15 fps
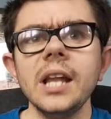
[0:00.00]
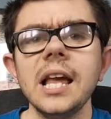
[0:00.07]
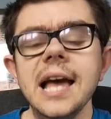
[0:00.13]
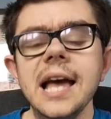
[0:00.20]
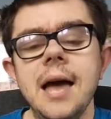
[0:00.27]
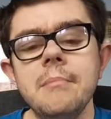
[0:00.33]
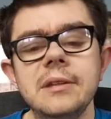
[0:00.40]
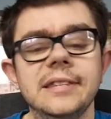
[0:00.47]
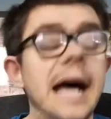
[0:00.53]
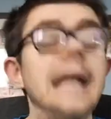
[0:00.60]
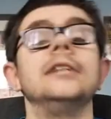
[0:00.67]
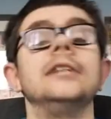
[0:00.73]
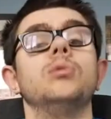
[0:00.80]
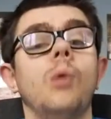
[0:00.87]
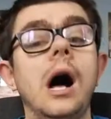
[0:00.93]

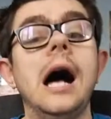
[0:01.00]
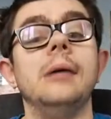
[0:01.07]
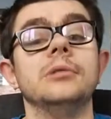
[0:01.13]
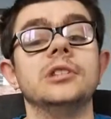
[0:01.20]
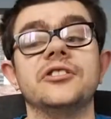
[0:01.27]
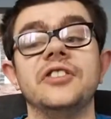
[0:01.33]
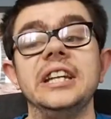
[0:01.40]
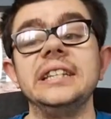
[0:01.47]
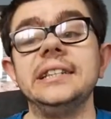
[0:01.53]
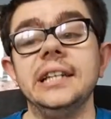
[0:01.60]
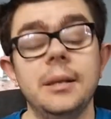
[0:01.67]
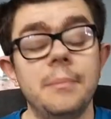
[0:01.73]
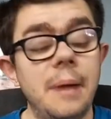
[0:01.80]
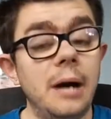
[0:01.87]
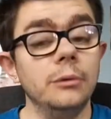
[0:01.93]
that's what I was
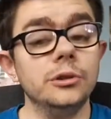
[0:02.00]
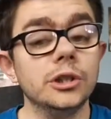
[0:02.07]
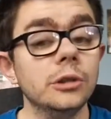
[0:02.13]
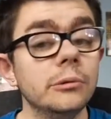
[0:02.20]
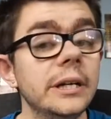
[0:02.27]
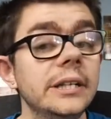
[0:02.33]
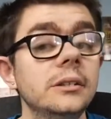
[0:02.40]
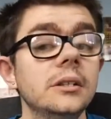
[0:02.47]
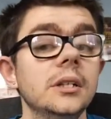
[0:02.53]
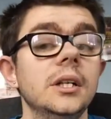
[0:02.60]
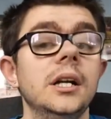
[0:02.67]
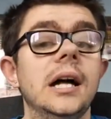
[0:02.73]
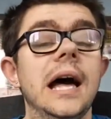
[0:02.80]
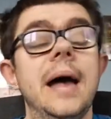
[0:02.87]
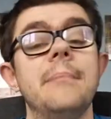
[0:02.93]
thinking about doing,
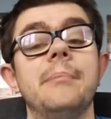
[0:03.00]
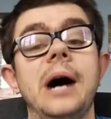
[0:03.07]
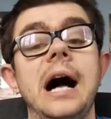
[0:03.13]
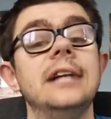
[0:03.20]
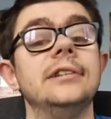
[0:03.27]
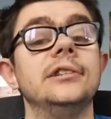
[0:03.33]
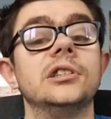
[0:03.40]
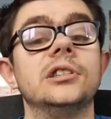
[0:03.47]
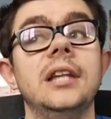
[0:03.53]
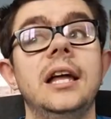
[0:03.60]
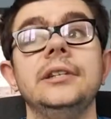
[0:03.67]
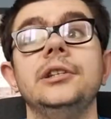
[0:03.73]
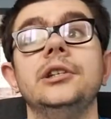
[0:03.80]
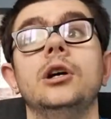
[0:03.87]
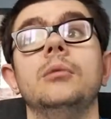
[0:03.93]
but I just
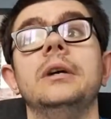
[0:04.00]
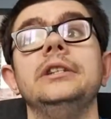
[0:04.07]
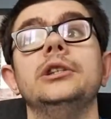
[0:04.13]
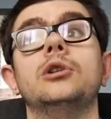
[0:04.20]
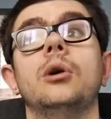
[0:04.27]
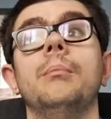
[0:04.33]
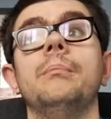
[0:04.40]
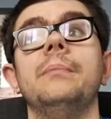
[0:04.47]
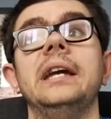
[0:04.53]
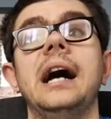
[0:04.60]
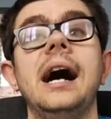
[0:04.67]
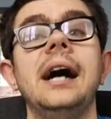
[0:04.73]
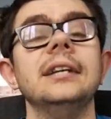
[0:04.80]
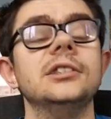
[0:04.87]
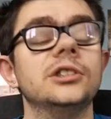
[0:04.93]
like, when you couldn't be
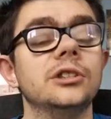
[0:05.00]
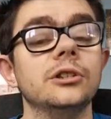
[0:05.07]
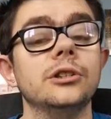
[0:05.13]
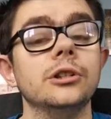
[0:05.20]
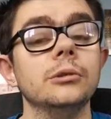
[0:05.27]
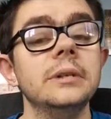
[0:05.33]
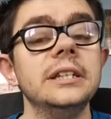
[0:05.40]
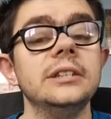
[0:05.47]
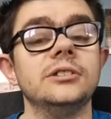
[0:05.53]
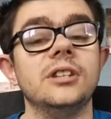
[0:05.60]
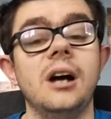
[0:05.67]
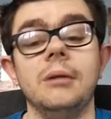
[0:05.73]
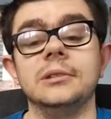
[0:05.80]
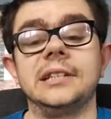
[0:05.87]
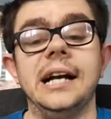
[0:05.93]
asked to do it, so
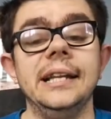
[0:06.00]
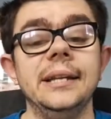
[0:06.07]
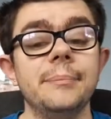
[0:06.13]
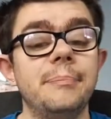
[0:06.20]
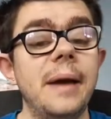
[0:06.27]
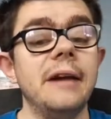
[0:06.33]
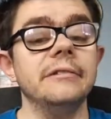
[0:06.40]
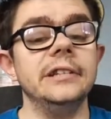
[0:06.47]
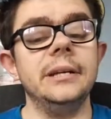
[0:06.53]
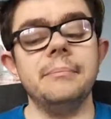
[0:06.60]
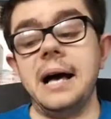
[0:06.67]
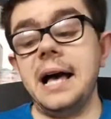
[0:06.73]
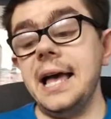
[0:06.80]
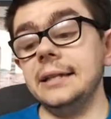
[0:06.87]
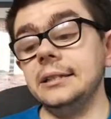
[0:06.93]
I was kind of burying
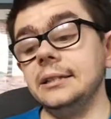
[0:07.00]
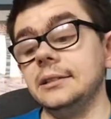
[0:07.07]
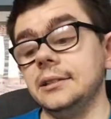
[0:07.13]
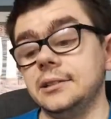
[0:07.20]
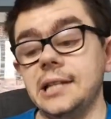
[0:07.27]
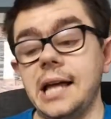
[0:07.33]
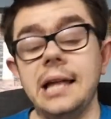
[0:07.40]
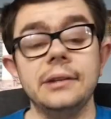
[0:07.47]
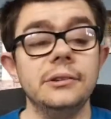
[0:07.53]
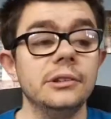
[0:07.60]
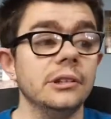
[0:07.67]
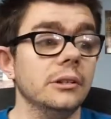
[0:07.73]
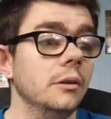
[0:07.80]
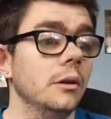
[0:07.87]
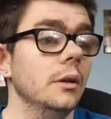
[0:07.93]
my head in the sand,
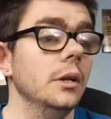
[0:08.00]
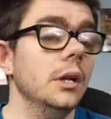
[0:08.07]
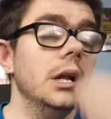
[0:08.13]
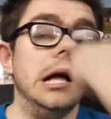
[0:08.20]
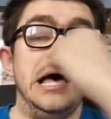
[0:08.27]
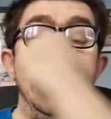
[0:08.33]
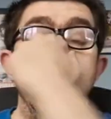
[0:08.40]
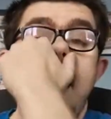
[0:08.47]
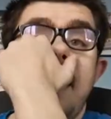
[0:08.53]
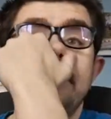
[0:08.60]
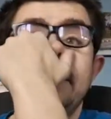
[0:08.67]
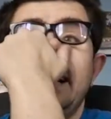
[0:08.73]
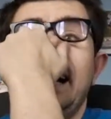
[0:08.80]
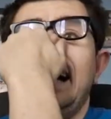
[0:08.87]
and I